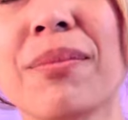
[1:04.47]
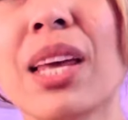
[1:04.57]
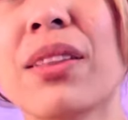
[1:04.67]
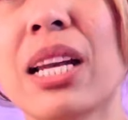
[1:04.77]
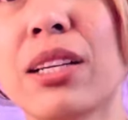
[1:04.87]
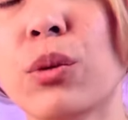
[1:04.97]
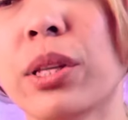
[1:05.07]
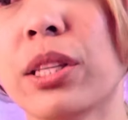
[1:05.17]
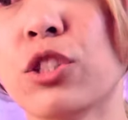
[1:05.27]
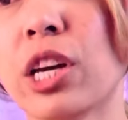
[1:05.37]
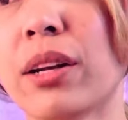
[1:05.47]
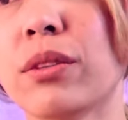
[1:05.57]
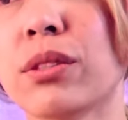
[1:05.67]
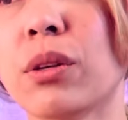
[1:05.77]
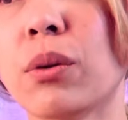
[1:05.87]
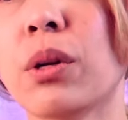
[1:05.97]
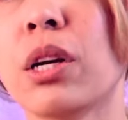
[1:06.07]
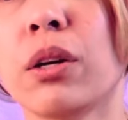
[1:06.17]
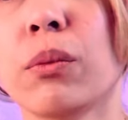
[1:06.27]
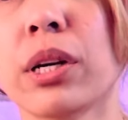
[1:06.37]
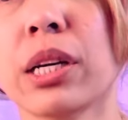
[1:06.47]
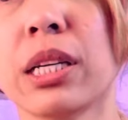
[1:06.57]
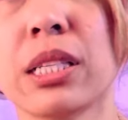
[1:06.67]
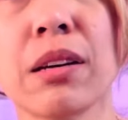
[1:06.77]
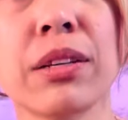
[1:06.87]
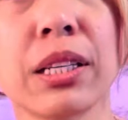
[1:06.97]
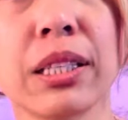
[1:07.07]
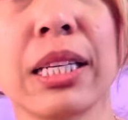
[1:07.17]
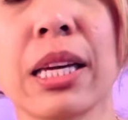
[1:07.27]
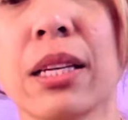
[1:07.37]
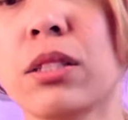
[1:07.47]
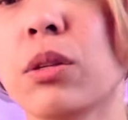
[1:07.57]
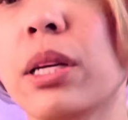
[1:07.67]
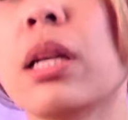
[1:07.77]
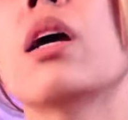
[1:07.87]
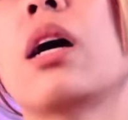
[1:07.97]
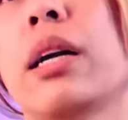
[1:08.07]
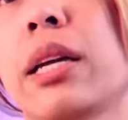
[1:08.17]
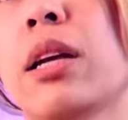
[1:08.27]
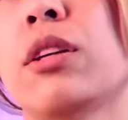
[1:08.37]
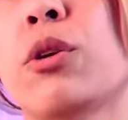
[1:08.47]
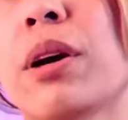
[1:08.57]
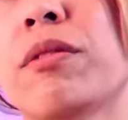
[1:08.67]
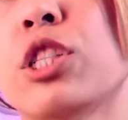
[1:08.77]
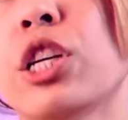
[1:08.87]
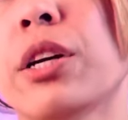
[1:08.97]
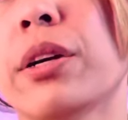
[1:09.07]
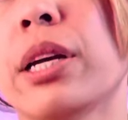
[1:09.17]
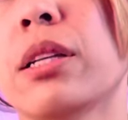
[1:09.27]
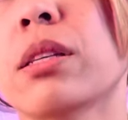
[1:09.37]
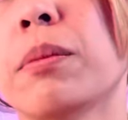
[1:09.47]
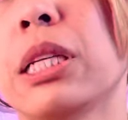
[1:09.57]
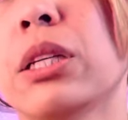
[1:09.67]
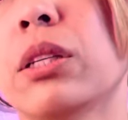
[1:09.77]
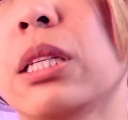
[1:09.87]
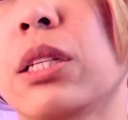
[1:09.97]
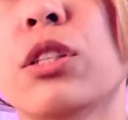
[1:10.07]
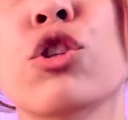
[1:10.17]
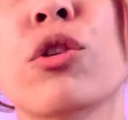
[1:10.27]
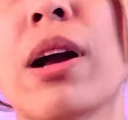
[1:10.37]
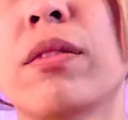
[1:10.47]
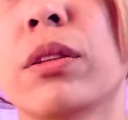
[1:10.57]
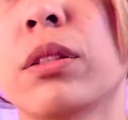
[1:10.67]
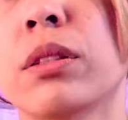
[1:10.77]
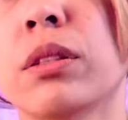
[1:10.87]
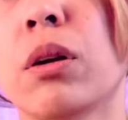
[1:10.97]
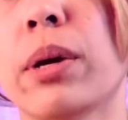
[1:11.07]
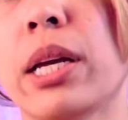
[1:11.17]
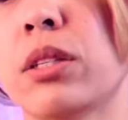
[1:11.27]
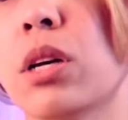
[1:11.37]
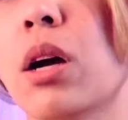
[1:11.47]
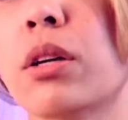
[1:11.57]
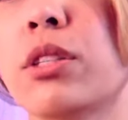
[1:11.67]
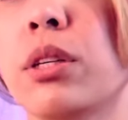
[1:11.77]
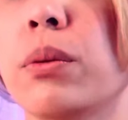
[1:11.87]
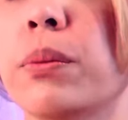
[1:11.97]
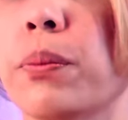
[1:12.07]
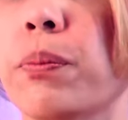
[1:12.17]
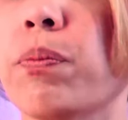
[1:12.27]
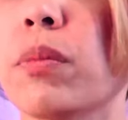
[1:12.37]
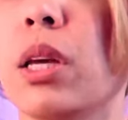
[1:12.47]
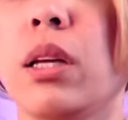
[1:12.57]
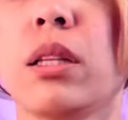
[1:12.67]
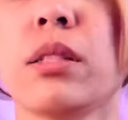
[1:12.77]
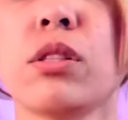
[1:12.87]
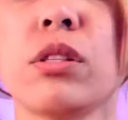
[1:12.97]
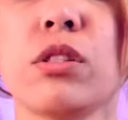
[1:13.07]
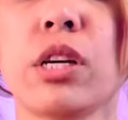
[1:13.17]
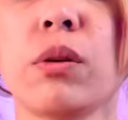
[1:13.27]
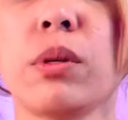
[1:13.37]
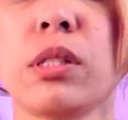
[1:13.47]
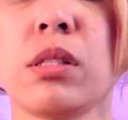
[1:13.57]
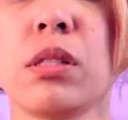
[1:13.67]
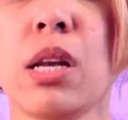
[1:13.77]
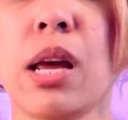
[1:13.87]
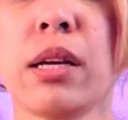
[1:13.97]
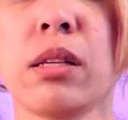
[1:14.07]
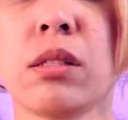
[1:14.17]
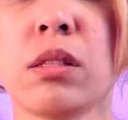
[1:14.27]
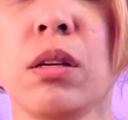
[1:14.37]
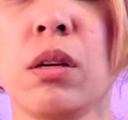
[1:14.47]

that I do on the channel. So we're going to definitely get into it. Again, you have the chariot. Somebody could need to travel, okay, to talk to you. Let's just check what's next.